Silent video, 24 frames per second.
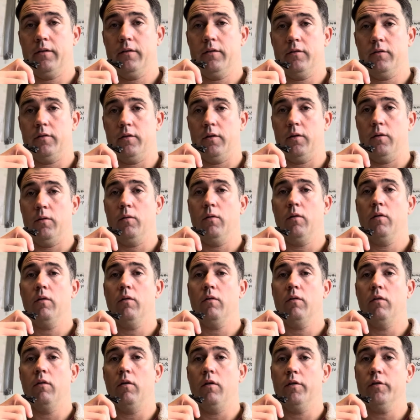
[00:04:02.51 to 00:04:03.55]
So,
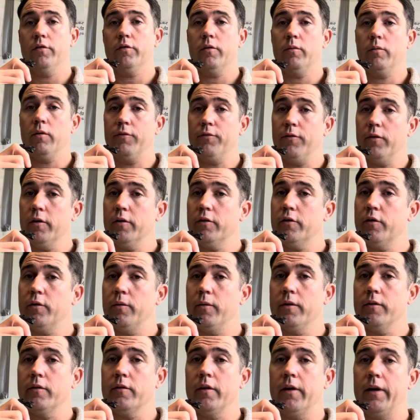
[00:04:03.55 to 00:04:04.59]
also referred
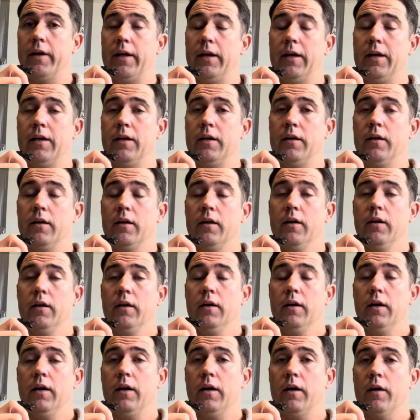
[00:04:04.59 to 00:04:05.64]
to as a, a,
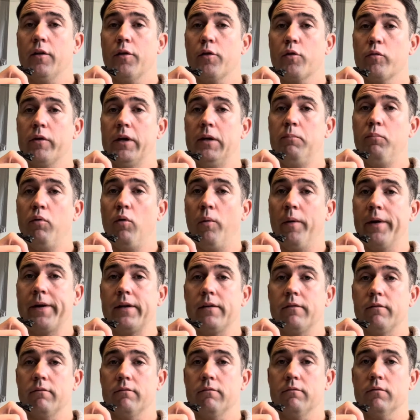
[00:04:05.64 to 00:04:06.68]
a uh, three point,
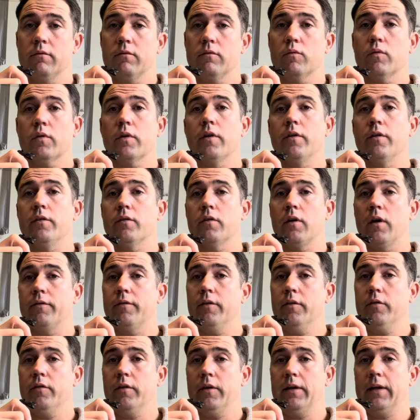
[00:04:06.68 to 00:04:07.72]
because
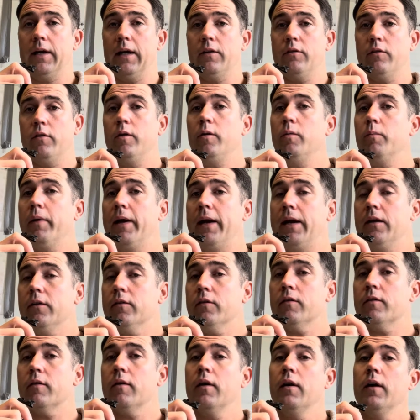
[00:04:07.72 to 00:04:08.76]
obviously you got two
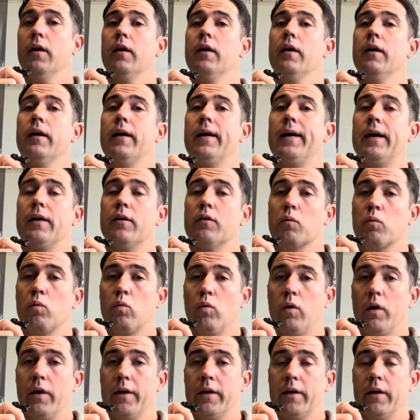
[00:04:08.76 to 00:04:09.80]
mains and
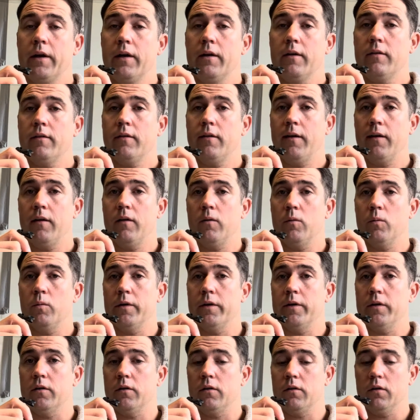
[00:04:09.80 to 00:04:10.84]
one tail
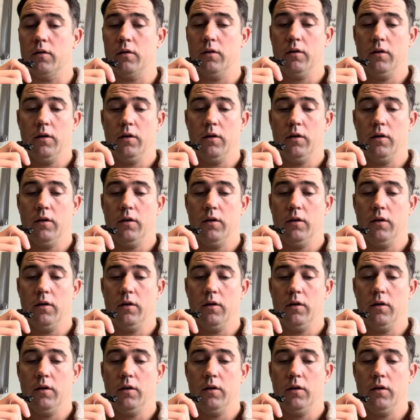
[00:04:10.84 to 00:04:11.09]
wheel.